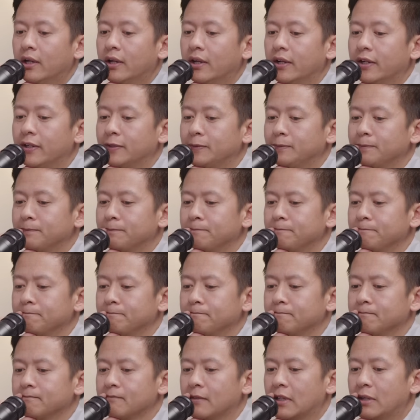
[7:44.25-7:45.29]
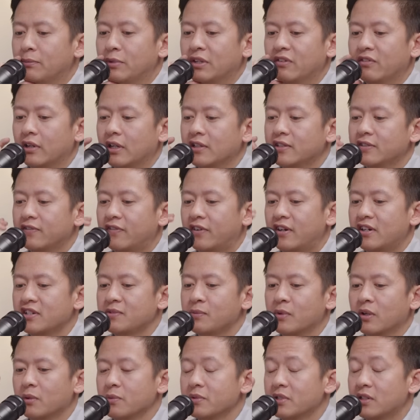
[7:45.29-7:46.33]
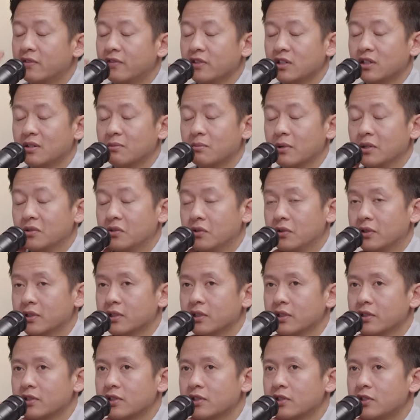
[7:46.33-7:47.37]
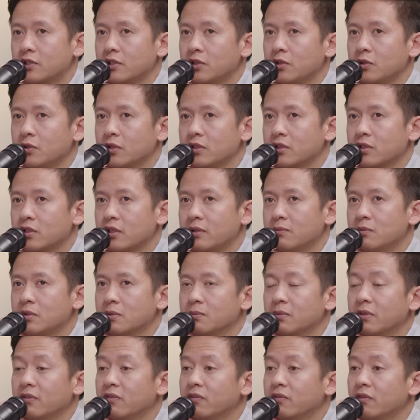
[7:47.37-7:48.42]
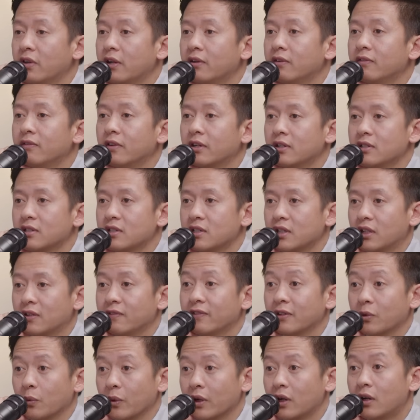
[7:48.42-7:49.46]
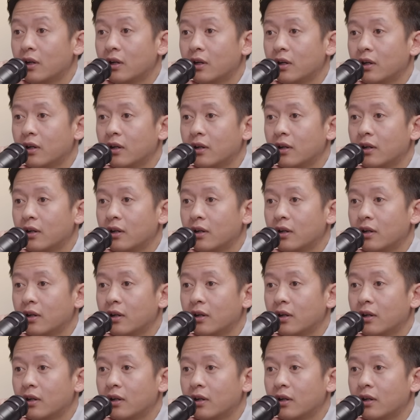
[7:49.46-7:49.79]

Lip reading: I mean, as far as my observation about you is concerned, you seem to be very, very self-aware.